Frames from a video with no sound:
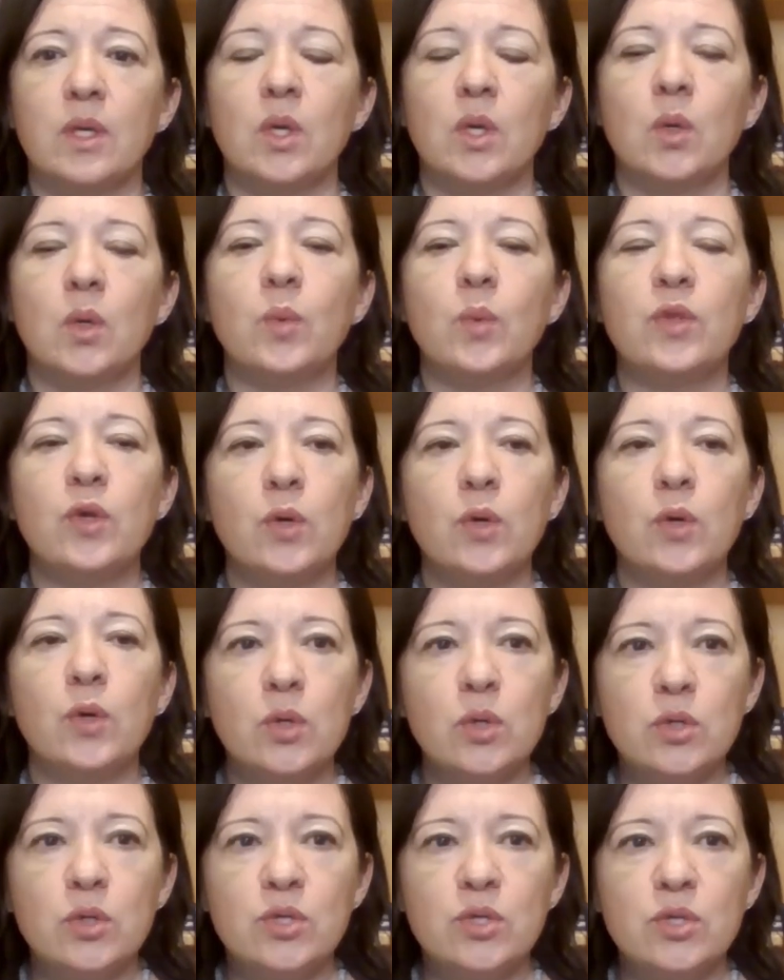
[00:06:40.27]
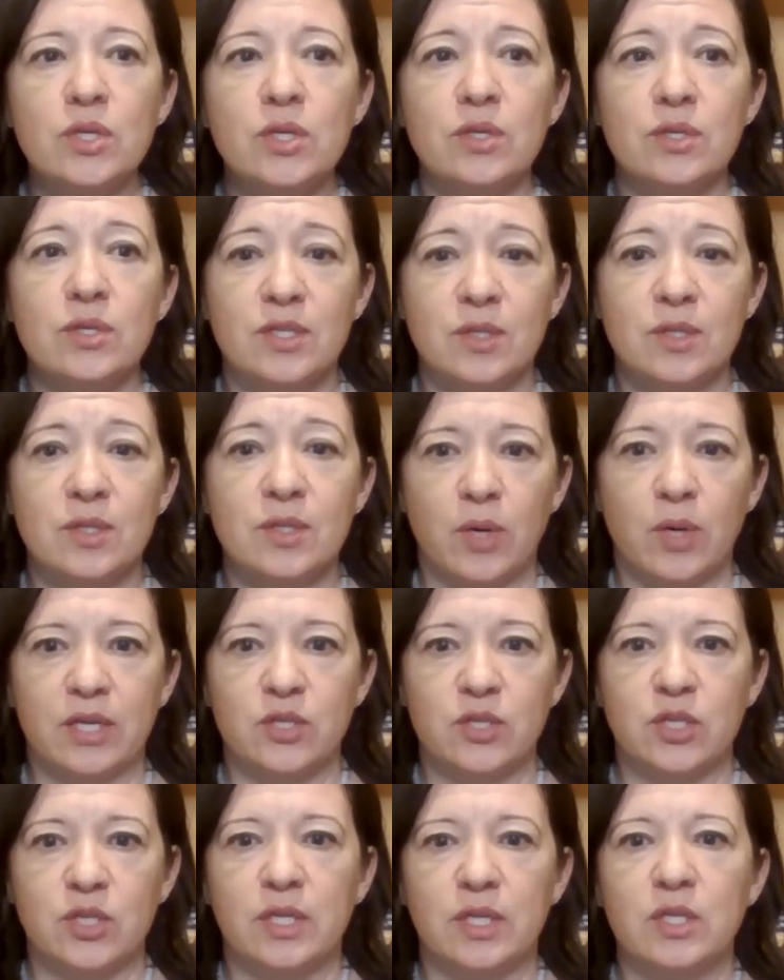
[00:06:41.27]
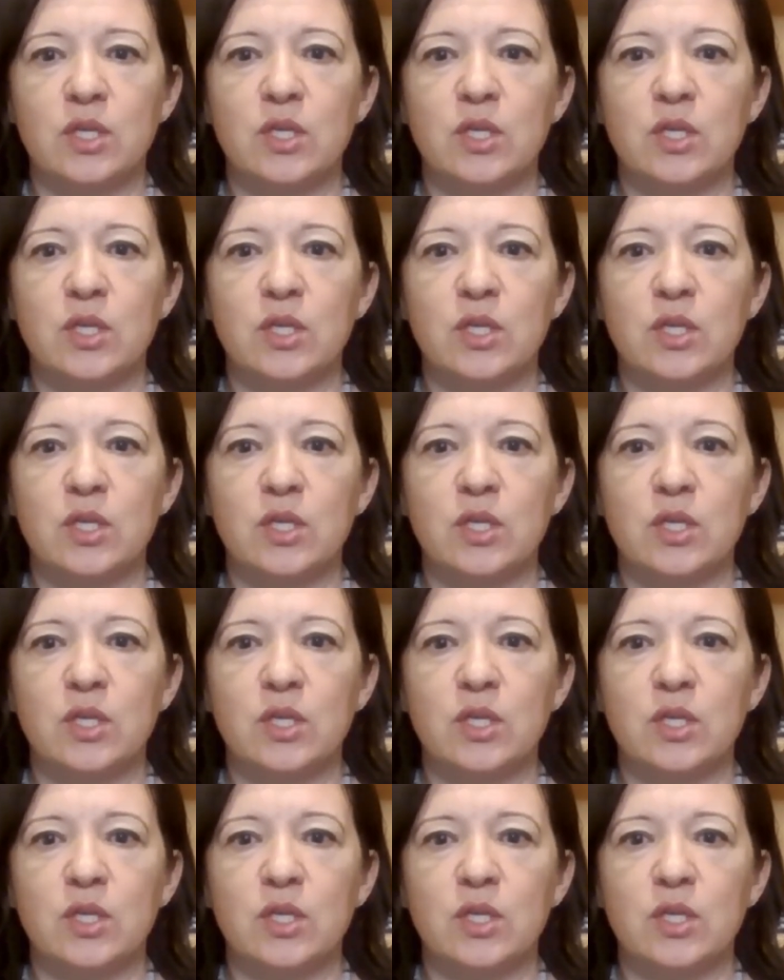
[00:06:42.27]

With urge suppression,